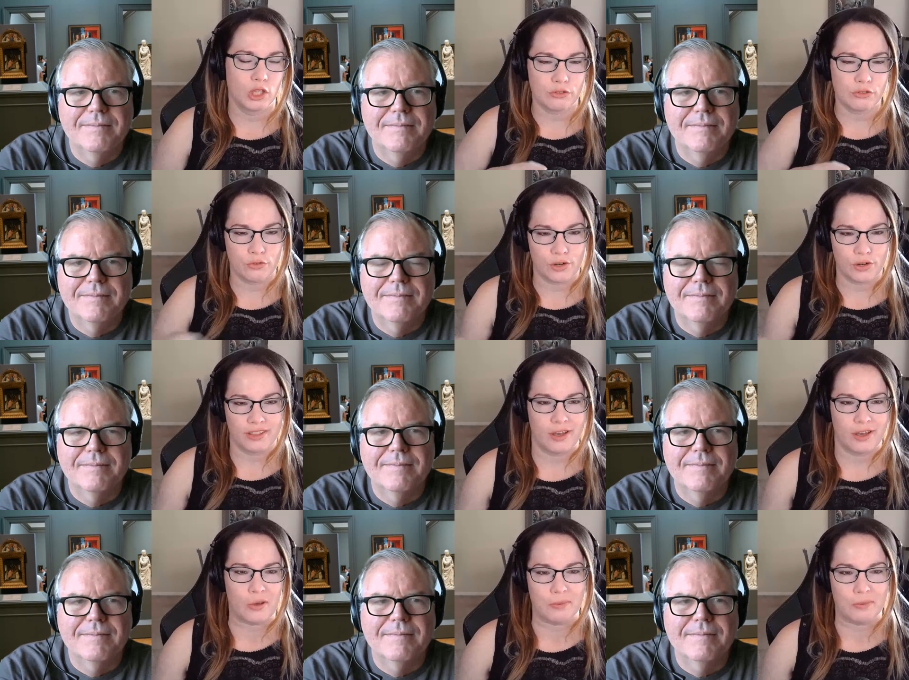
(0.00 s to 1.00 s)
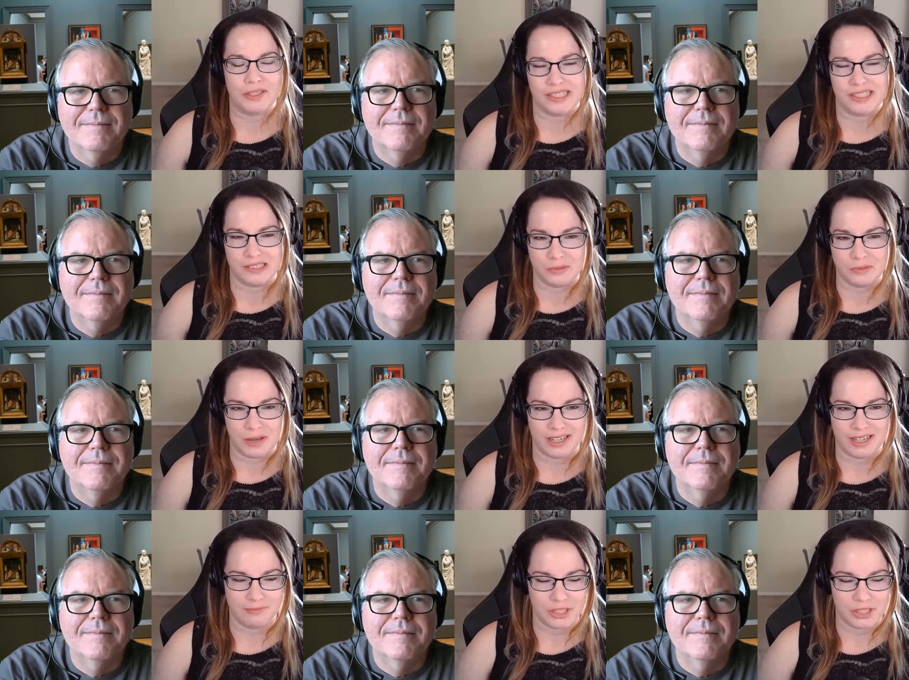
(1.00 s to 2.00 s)
Speaker 1: look for the helpers is
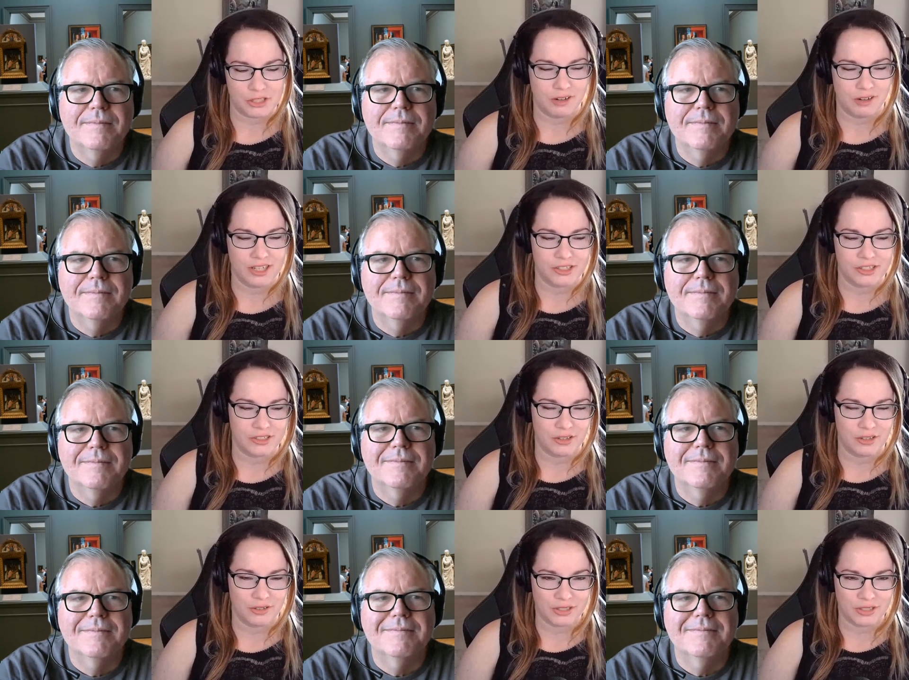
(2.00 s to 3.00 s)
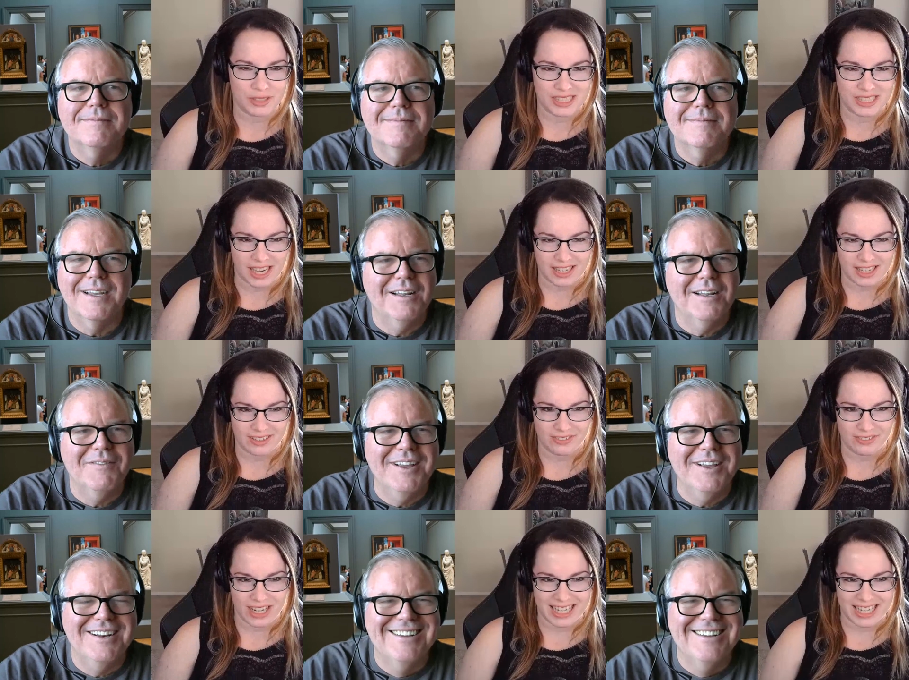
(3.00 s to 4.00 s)
what Mr. Rogers always would say. I
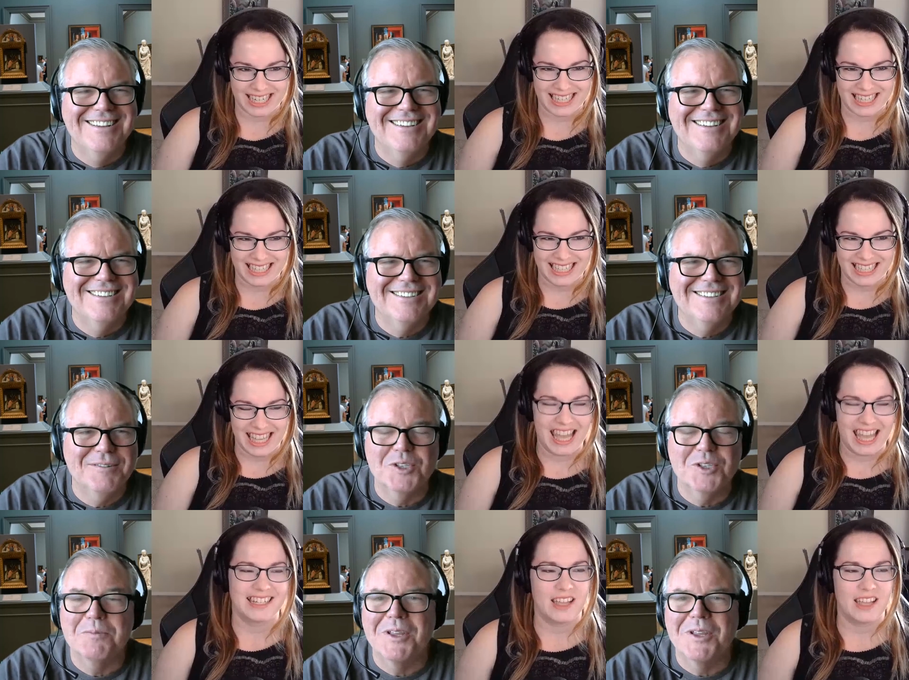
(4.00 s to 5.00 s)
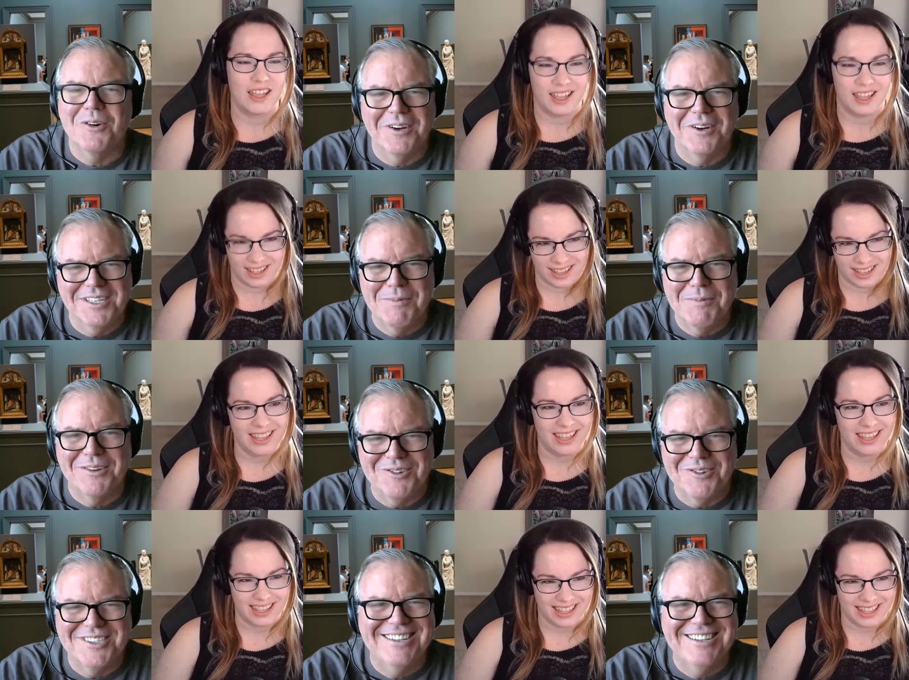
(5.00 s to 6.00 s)
love that. Right? It and his
Speaker 2: mother. His
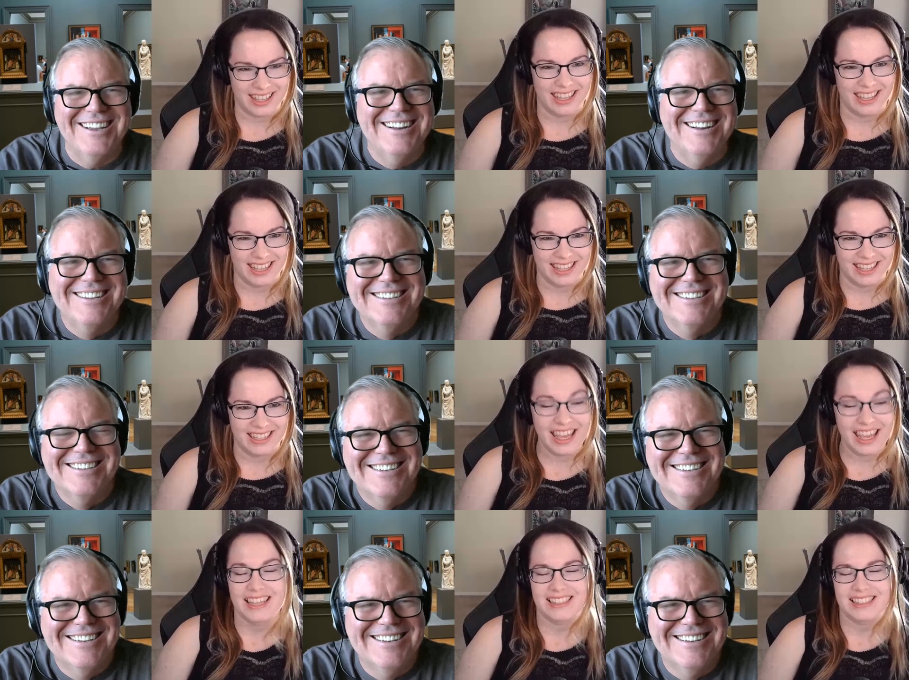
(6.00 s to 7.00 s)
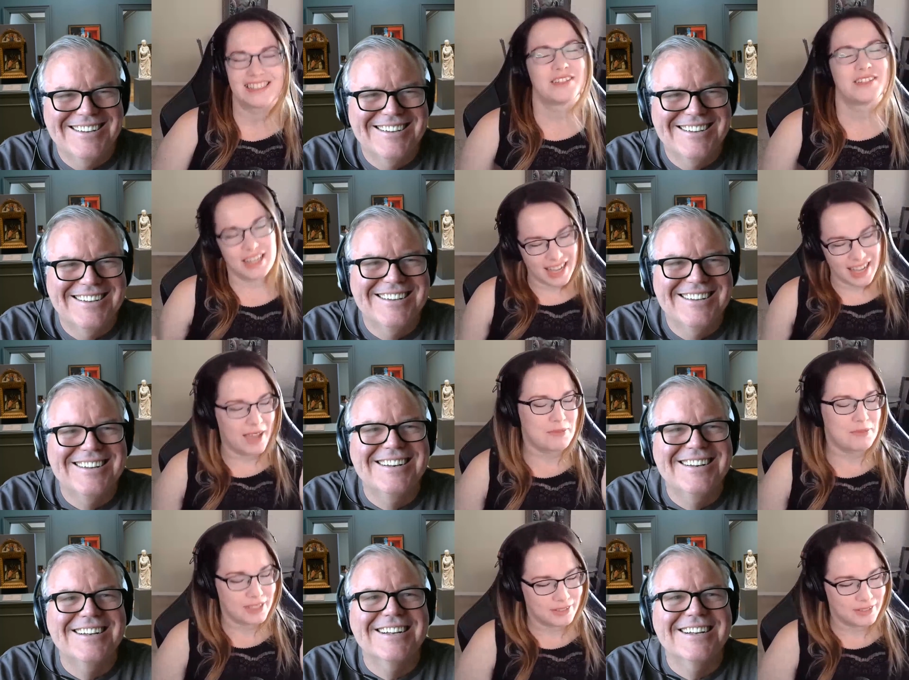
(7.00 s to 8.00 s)
mother who said that.
Speaker 1: Yes, oh,
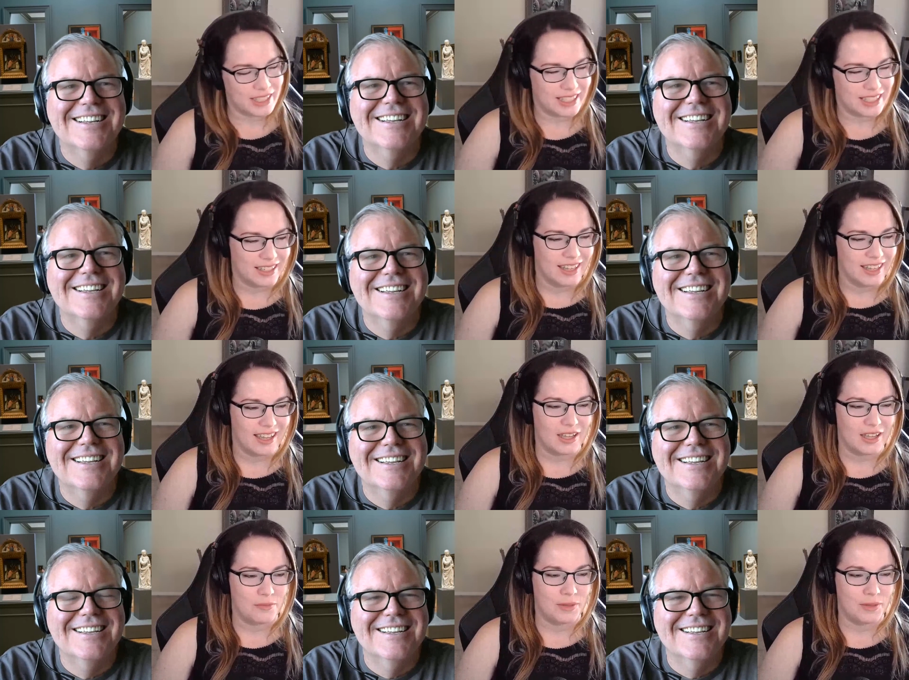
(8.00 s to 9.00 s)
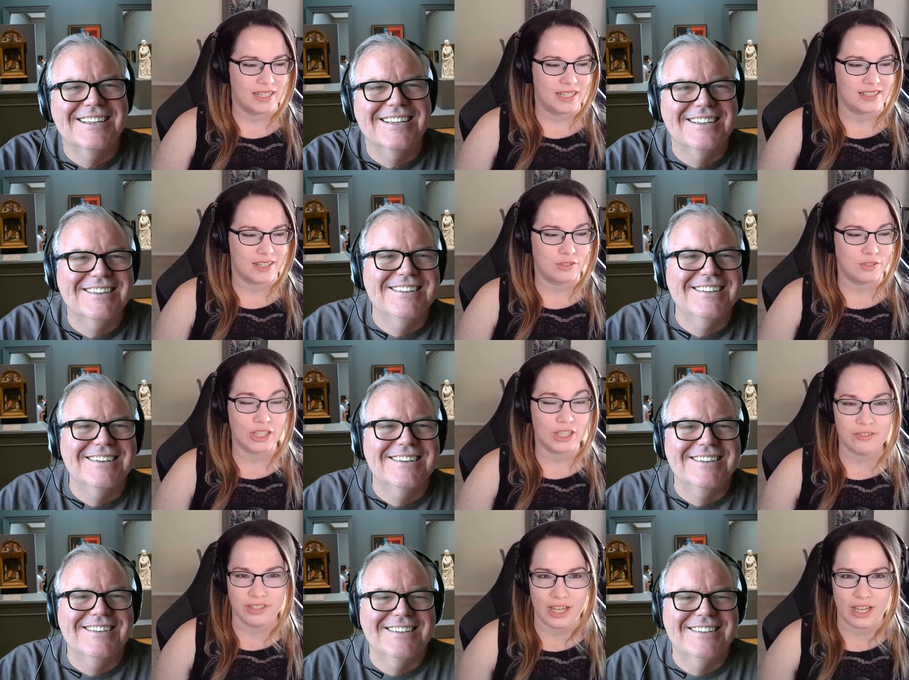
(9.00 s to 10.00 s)
absolutely. Um, but instead of
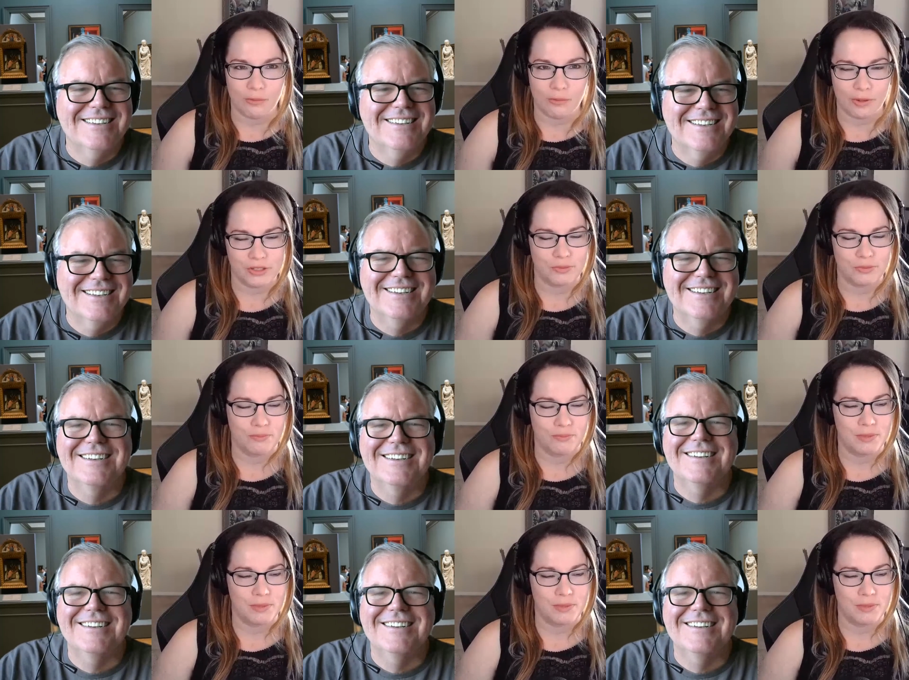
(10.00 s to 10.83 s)
looking for the helpers,